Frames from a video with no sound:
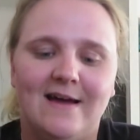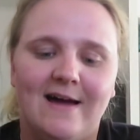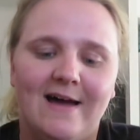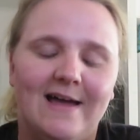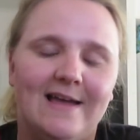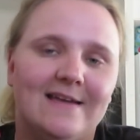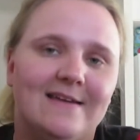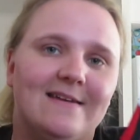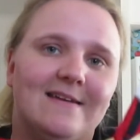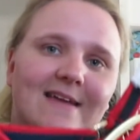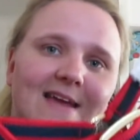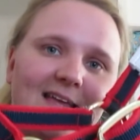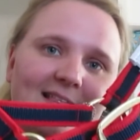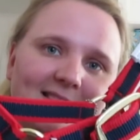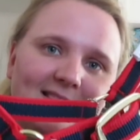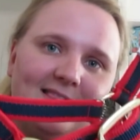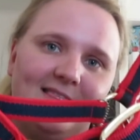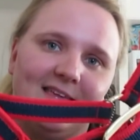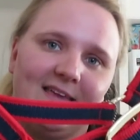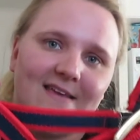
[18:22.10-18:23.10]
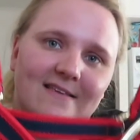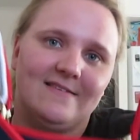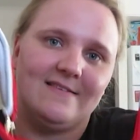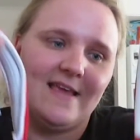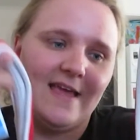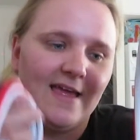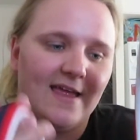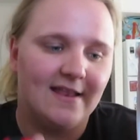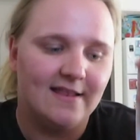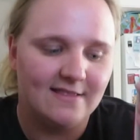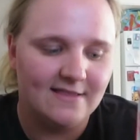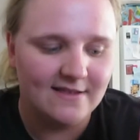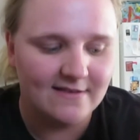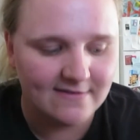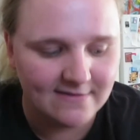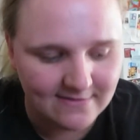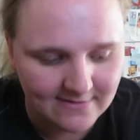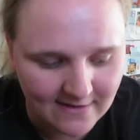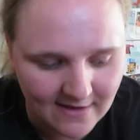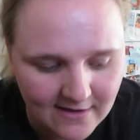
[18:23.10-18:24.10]
I could get this. And
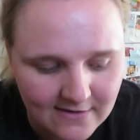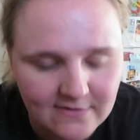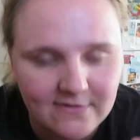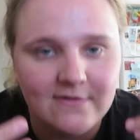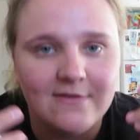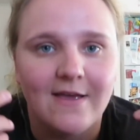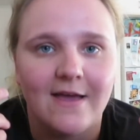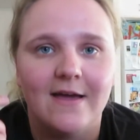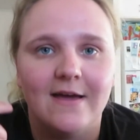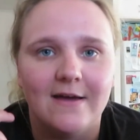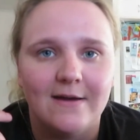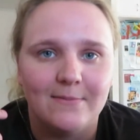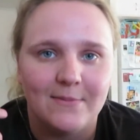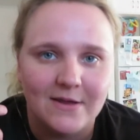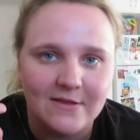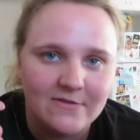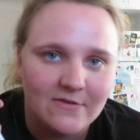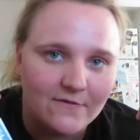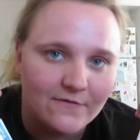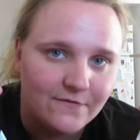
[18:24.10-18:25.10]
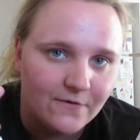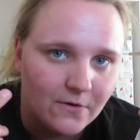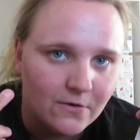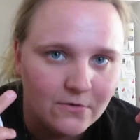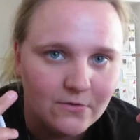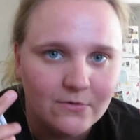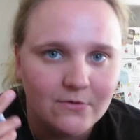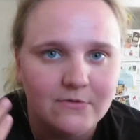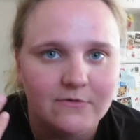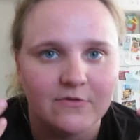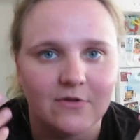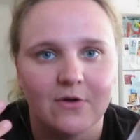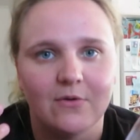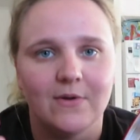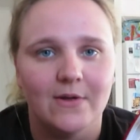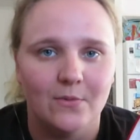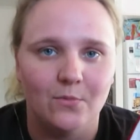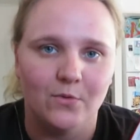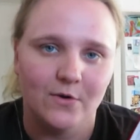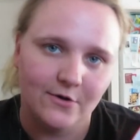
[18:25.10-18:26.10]
this does, um, it's a full, so
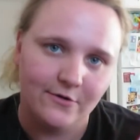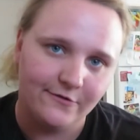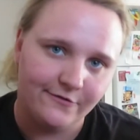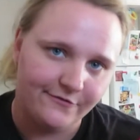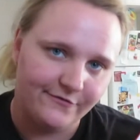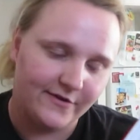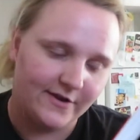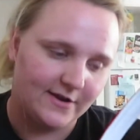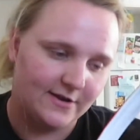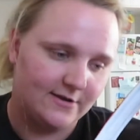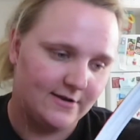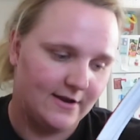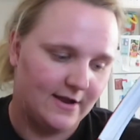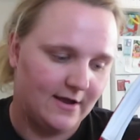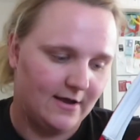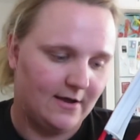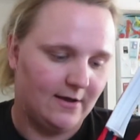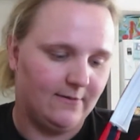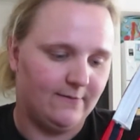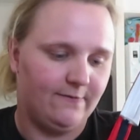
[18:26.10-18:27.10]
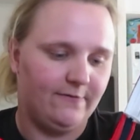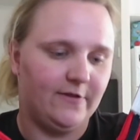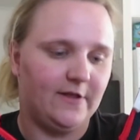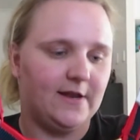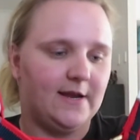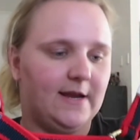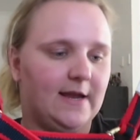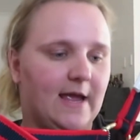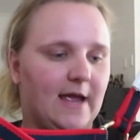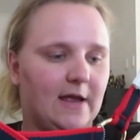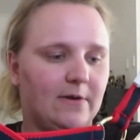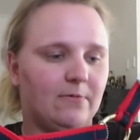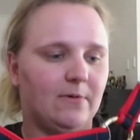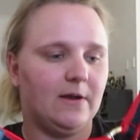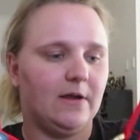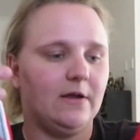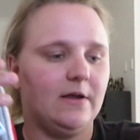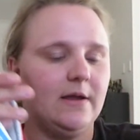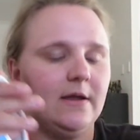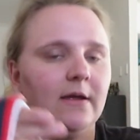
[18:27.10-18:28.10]
it will fit uh, Flinny and
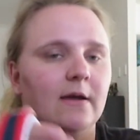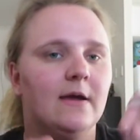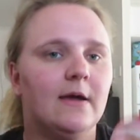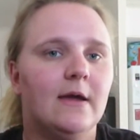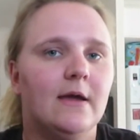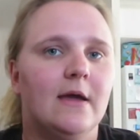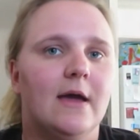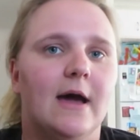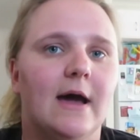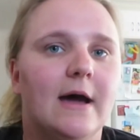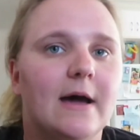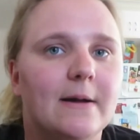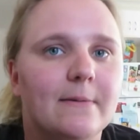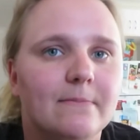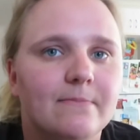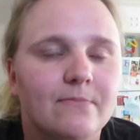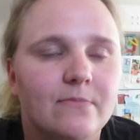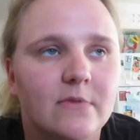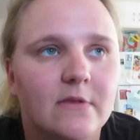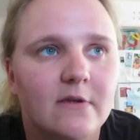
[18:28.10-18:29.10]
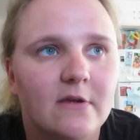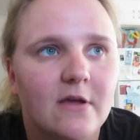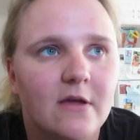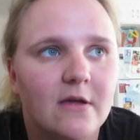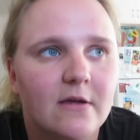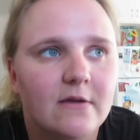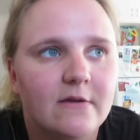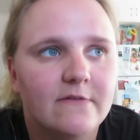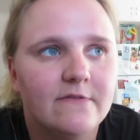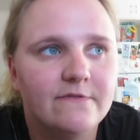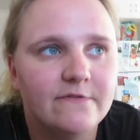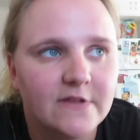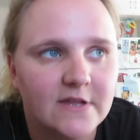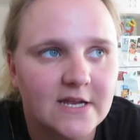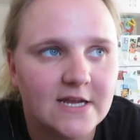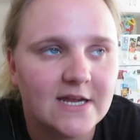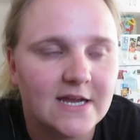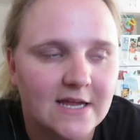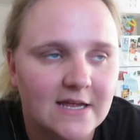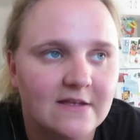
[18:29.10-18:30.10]
Ringy. Um,
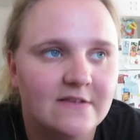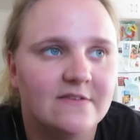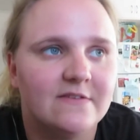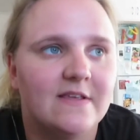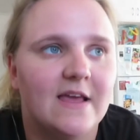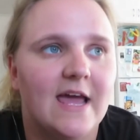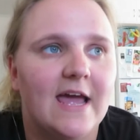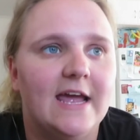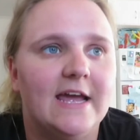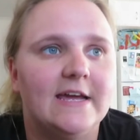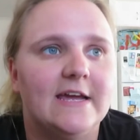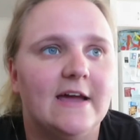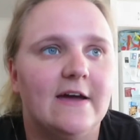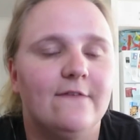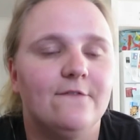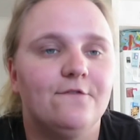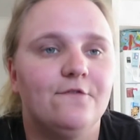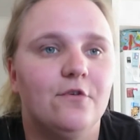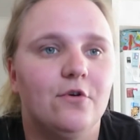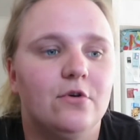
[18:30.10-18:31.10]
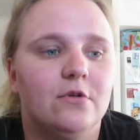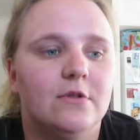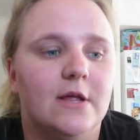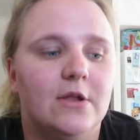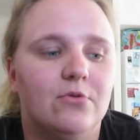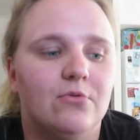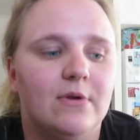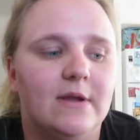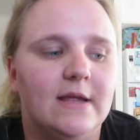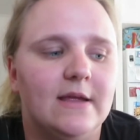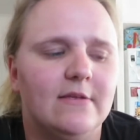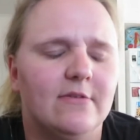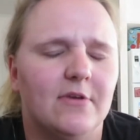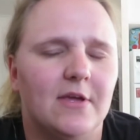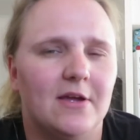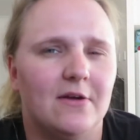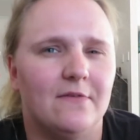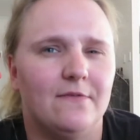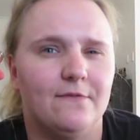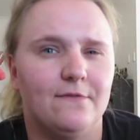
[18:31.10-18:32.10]
Flinny is a um, full and Ringy is
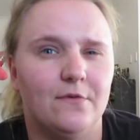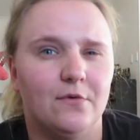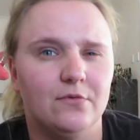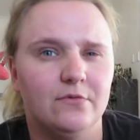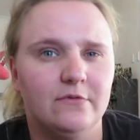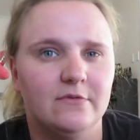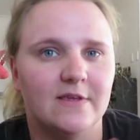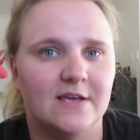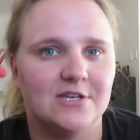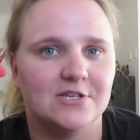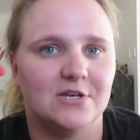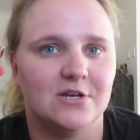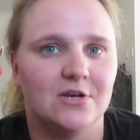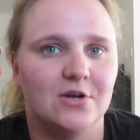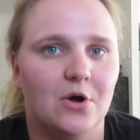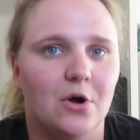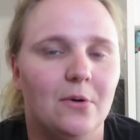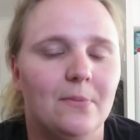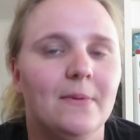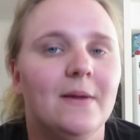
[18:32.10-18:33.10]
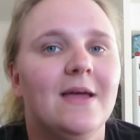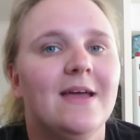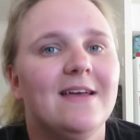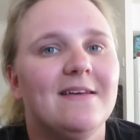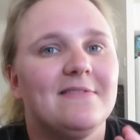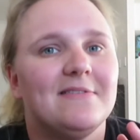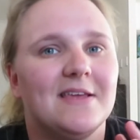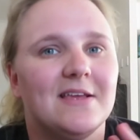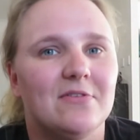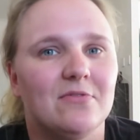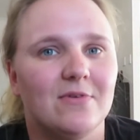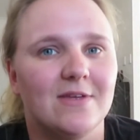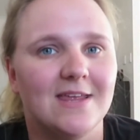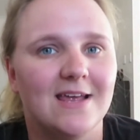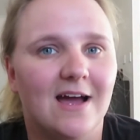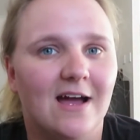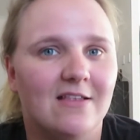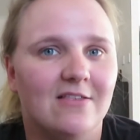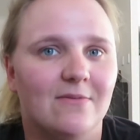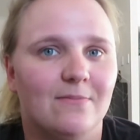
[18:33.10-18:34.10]
like a full slash a cob. See, it's really
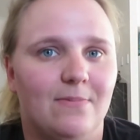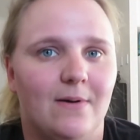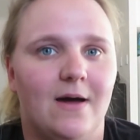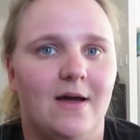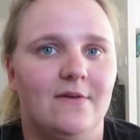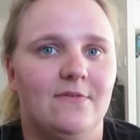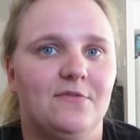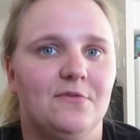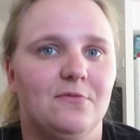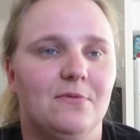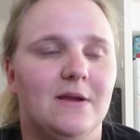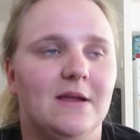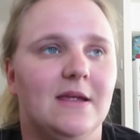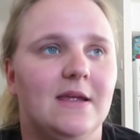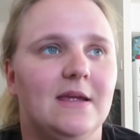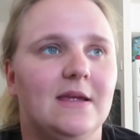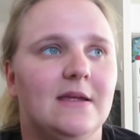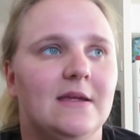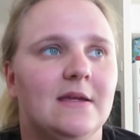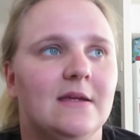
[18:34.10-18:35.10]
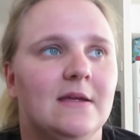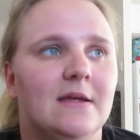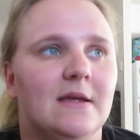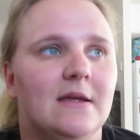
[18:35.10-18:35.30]
hard to buy for Ringy